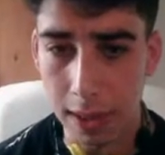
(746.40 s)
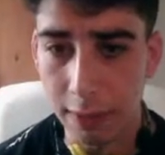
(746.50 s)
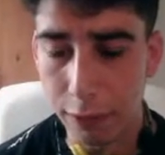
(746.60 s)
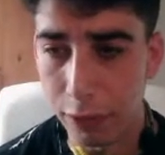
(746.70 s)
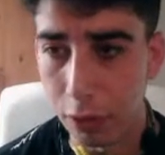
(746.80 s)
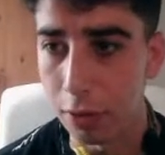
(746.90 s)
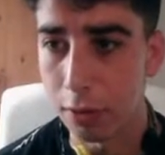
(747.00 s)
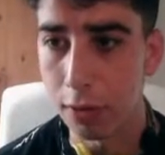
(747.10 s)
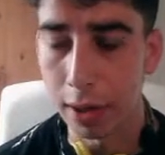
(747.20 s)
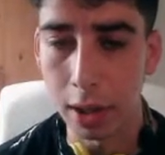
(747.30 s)
the
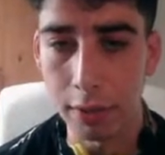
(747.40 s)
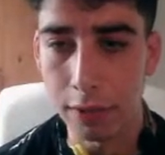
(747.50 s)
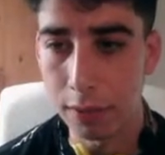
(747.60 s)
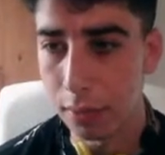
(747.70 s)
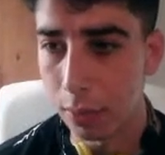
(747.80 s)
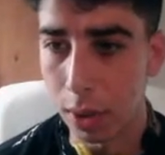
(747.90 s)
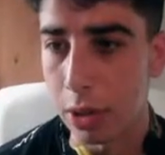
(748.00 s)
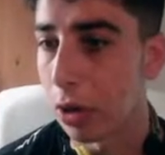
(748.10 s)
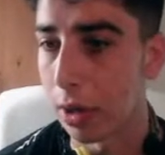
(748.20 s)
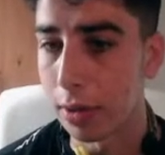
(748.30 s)
funnest thing to
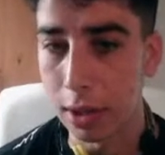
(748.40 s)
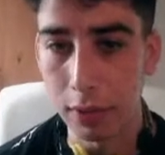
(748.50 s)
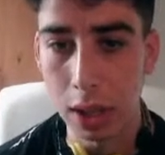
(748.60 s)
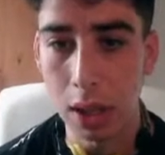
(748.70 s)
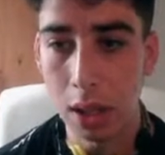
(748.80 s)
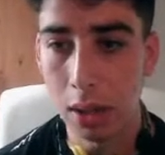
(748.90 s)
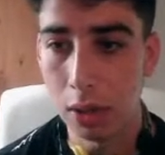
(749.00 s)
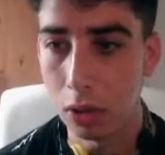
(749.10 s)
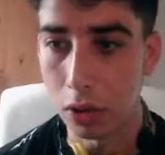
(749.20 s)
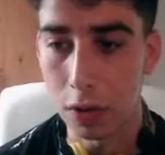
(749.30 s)
watch on TV,
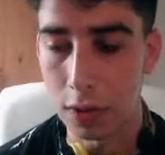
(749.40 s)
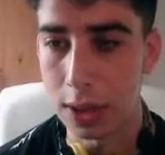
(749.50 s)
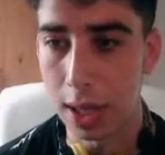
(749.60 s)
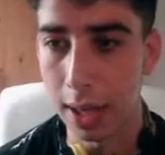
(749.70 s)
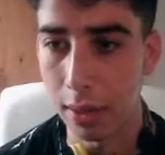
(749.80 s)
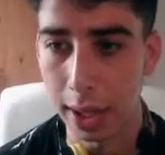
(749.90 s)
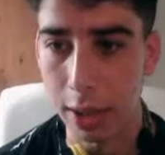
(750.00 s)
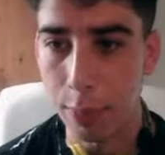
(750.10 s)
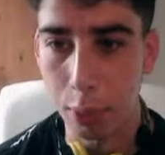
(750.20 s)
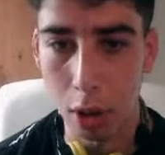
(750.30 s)
just because he's allowed, like,
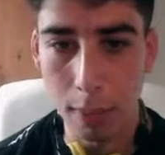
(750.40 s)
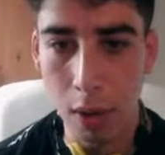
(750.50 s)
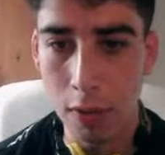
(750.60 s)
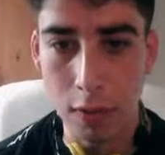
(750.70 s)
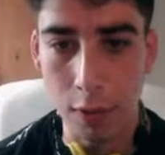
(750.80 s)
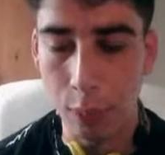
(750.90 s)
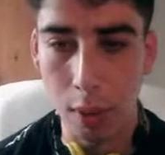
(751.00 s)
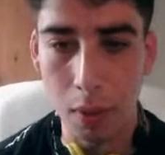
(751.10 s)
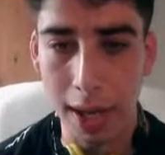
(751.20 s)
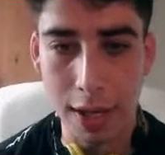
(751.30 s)
his
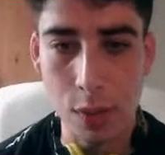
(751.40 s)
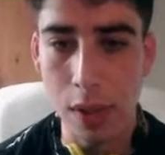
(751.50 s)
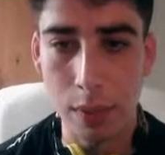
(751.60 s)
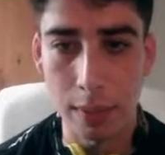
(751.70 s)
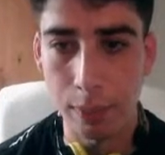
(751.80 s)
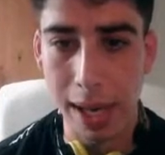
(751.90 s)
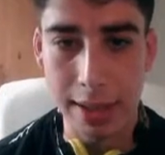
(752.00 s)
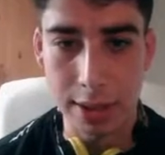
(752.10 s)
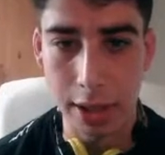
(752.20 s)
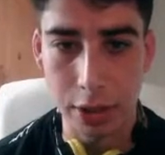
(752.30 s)
promo last week with
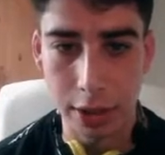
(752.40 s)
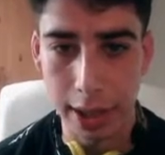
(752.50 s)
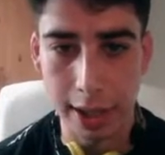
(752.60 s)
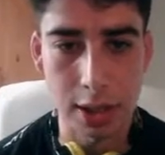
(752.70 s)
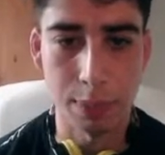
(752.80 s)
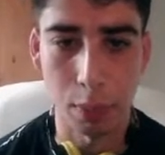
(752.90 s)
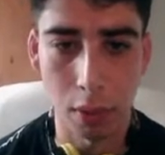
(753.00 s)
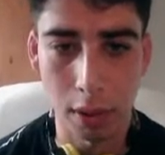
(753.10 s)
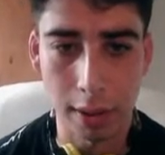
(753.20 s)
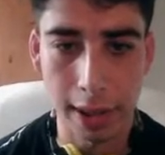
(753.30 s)
Lance Archer, Texas
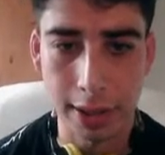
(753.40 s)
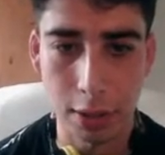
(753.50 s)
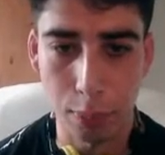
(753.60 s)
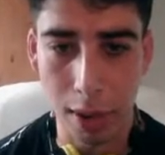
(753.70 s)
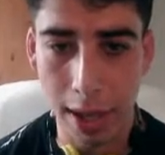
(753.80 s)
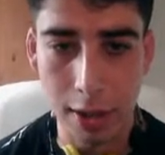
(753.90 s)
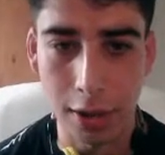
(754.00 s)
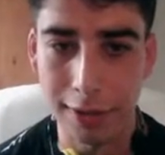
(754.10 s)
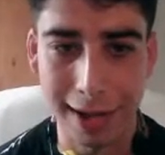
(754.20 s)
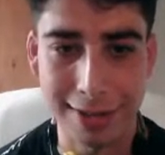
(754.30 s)
Braun, Texas Bred,
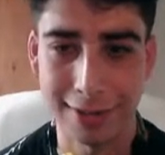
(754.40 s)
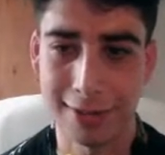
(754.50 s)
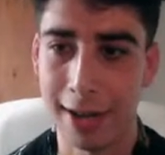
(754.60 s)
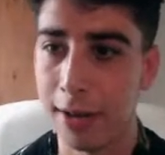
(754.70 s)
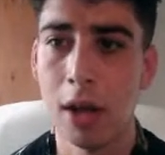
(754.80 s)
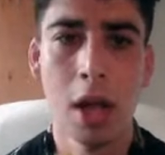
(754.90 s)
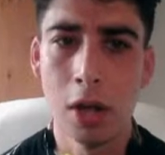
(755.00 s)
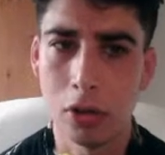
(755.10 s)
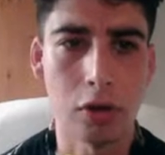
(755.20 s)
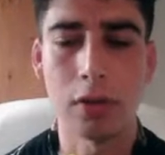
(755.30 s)
you're Texas Dead,
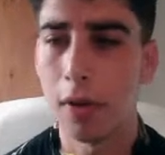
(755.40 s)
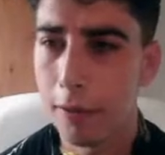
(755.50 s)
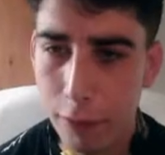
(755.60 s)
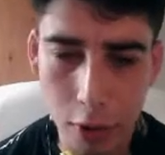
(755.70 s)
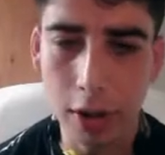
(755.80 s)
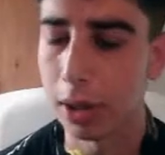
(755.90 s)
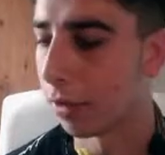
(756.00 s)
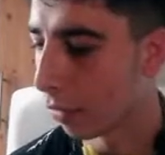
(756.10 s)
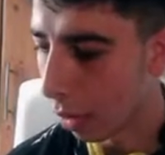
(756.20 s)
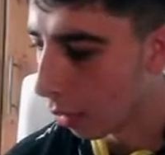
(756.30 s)
just
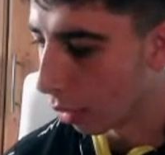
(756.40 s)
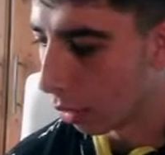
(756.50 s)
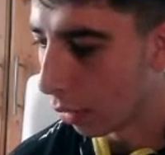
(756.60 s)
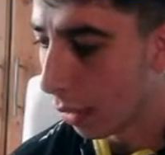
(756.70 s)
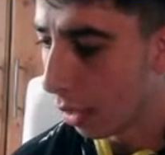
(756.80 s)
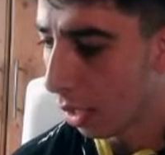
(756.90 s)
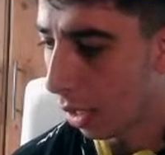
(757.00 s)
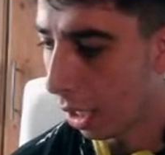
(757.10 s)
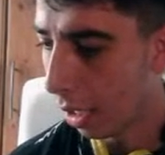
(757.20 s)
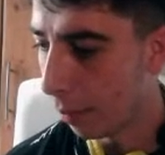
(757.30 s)
fucking so good.
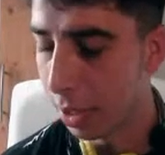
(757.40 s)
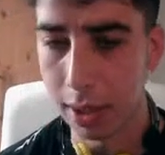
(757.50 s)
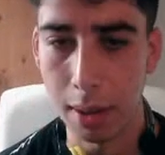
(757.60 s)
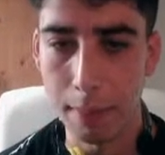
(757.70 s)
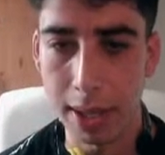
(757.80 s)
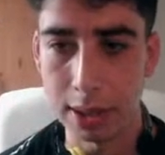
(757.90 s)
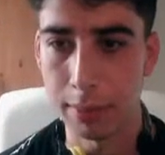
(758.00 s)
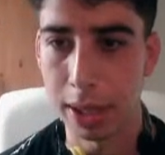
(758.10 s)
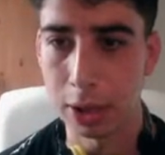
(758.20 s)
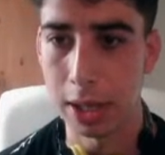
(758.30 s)
He had an
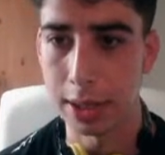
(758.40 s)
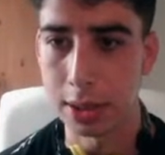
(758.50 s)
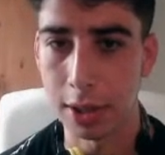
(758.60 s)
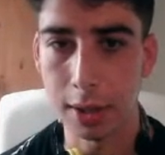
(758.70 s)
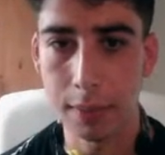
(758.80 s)
amazing match last night.